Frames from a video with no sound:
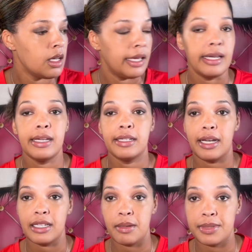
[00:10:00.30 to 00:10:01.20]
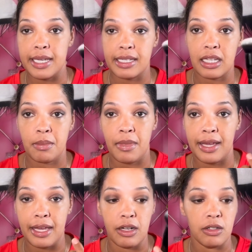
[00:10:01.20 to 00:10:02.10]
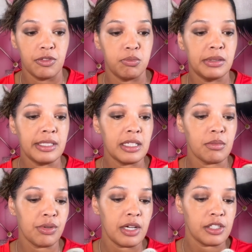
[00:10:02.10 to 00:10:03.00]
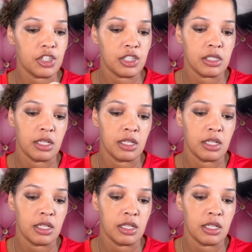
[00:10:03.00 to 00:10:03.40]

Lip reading: And I am taking my e.l.f. blending brush.